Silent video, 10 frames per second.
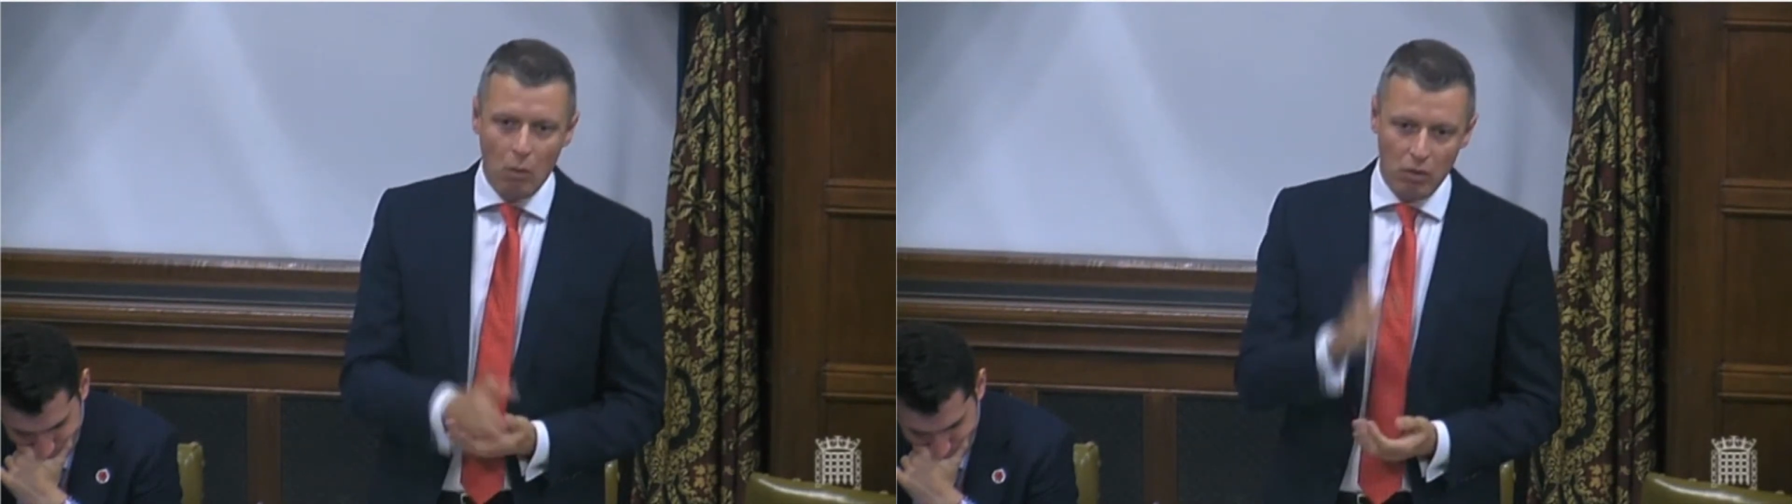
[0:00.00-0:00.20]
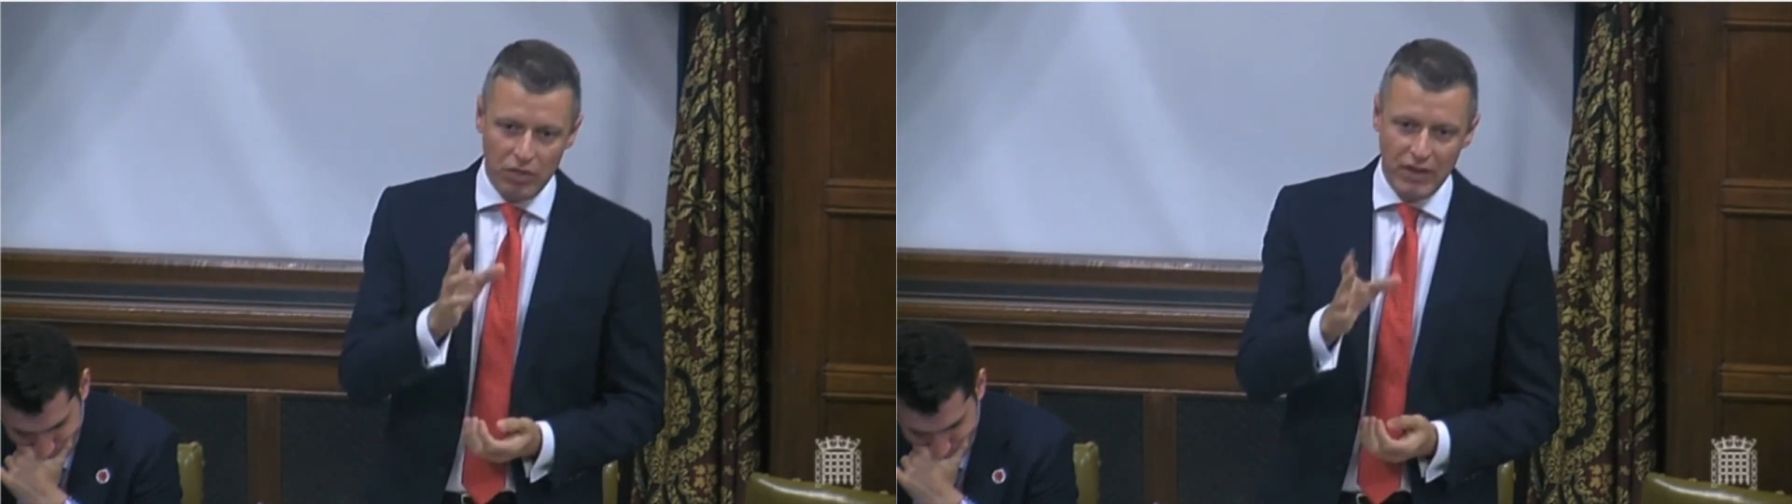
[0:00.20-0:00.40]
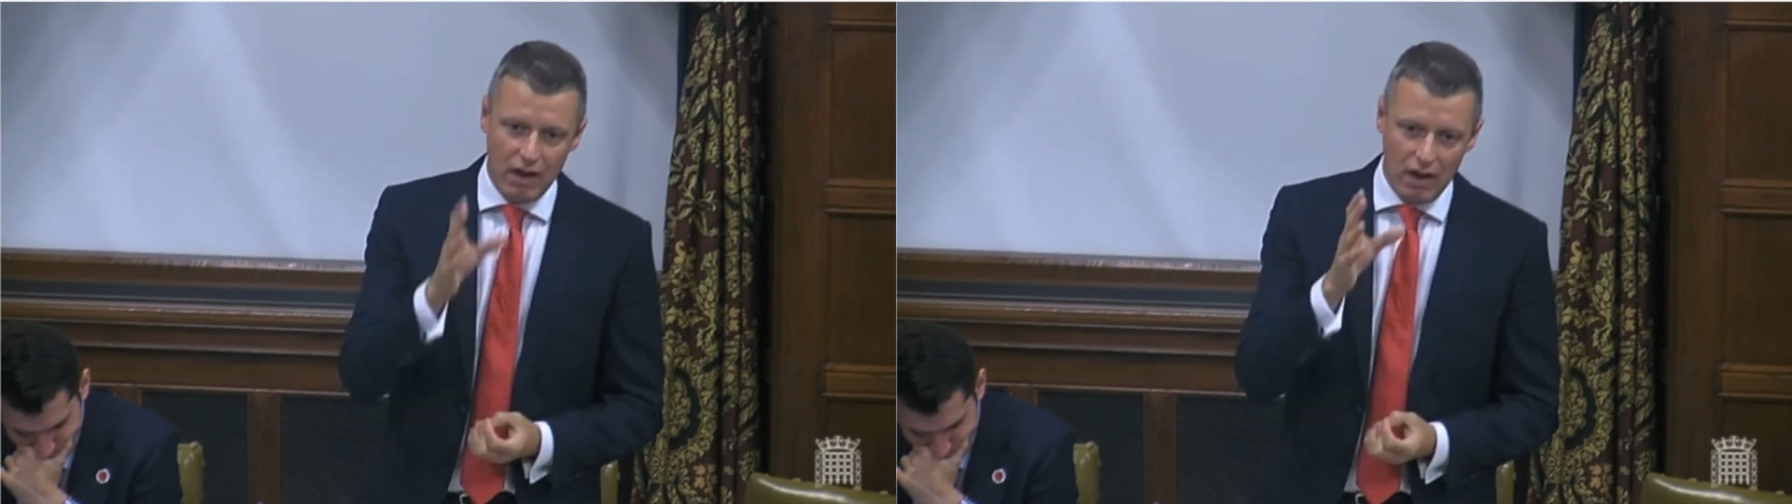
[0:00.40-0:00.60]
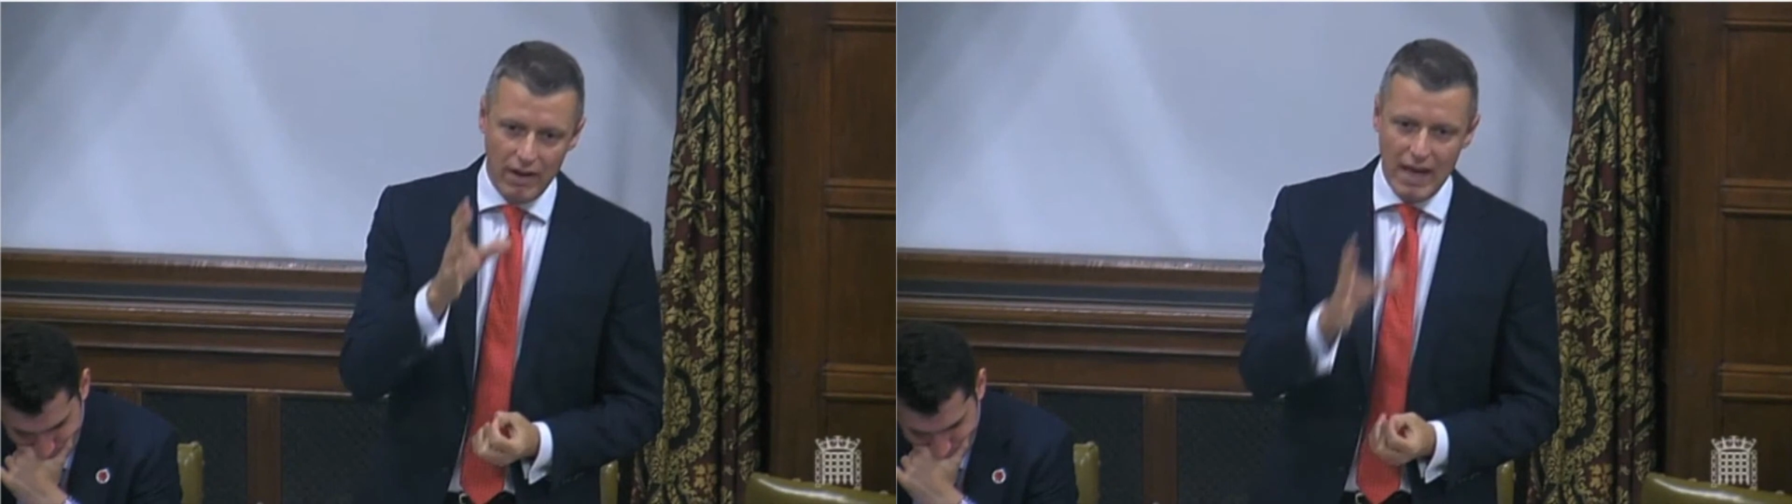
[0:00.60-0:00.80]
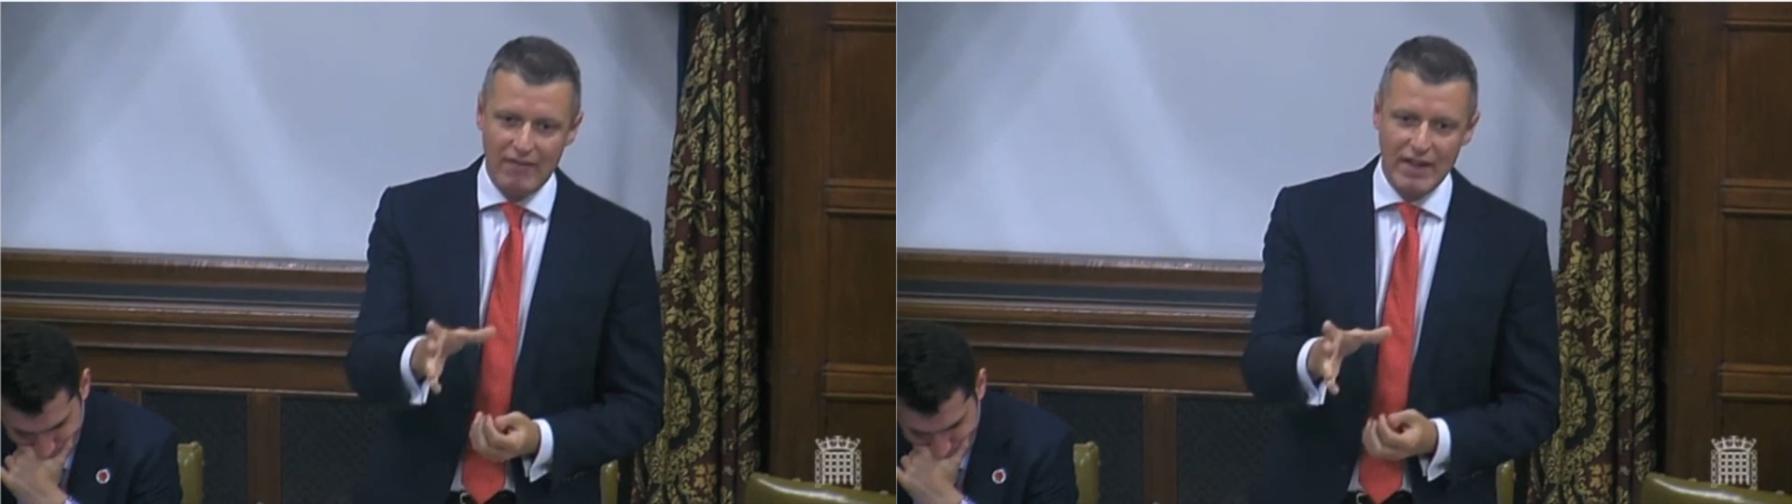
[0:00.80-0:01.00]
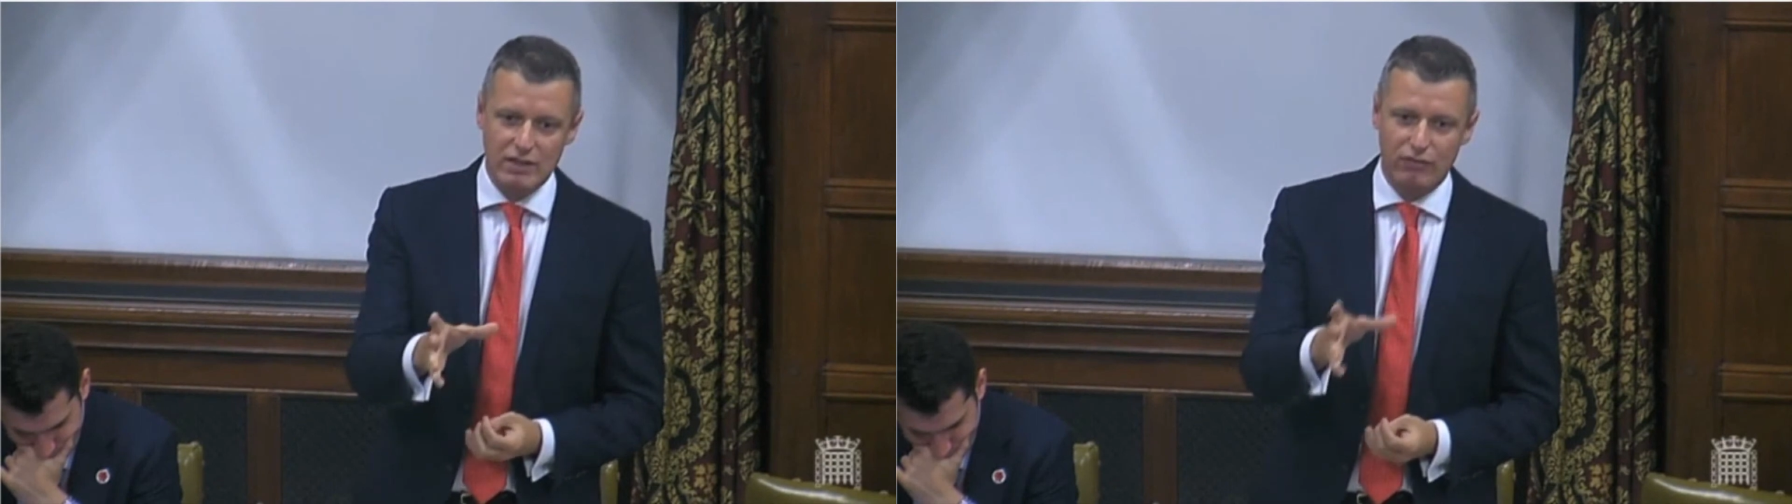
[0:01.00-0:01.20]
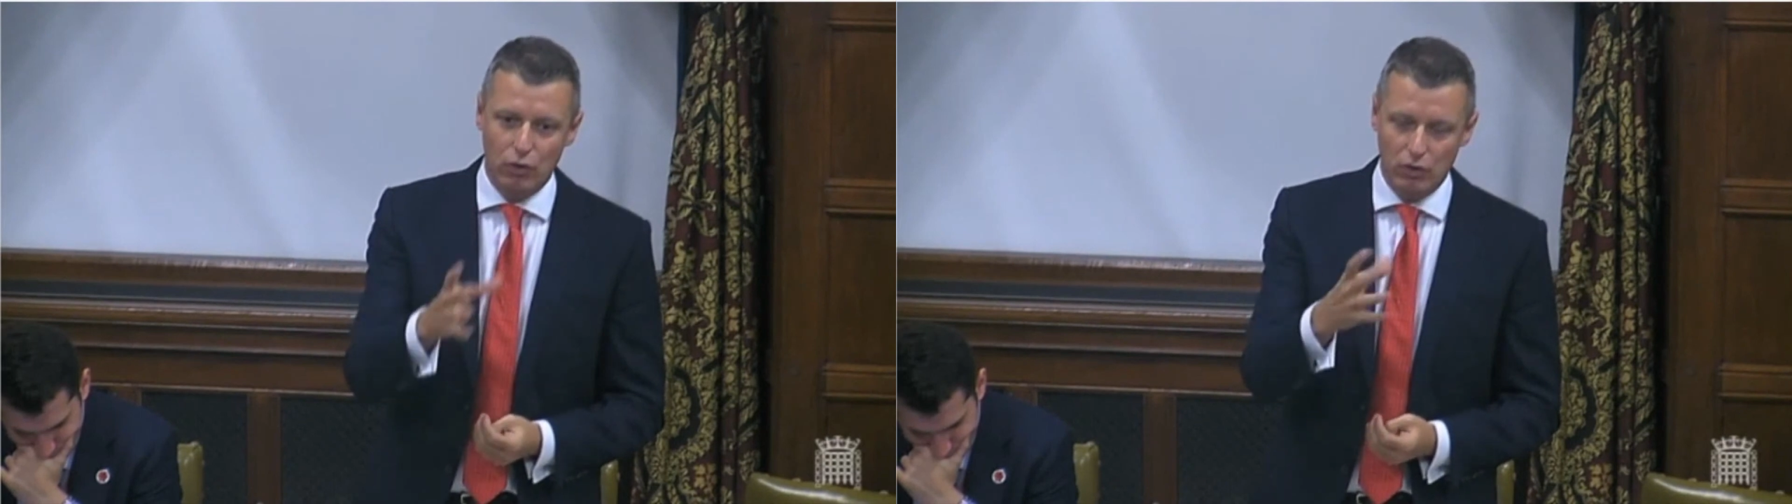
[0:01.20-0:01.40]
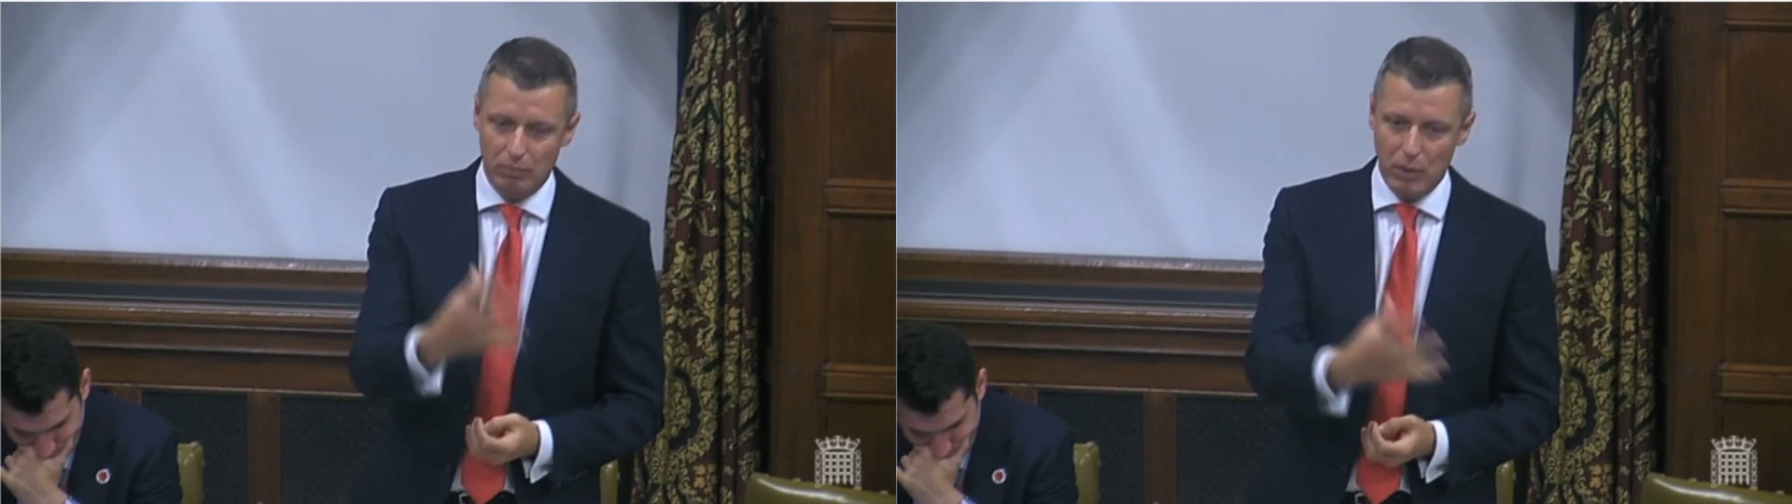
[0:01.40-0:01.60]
One thing I have asked for,